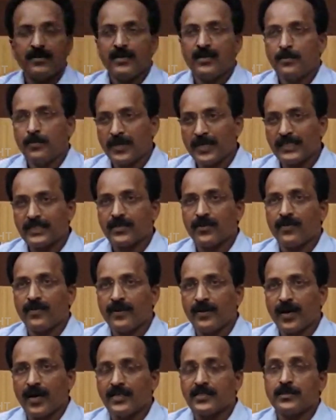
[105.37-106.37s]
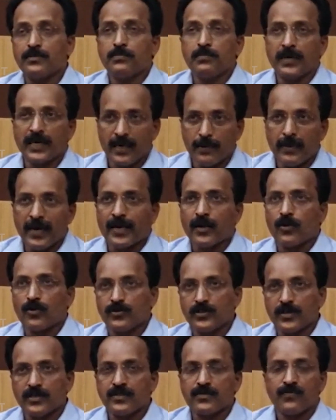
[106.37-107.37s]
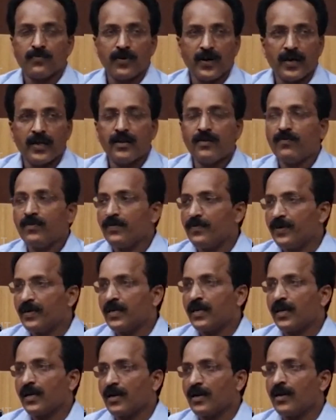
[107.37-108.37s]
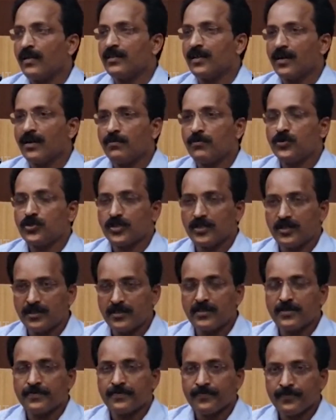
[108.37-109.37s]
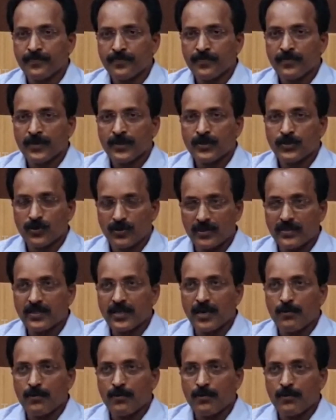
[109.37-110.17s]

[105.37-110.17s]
in PSLV as piggyback launches while we were taking other missions. So this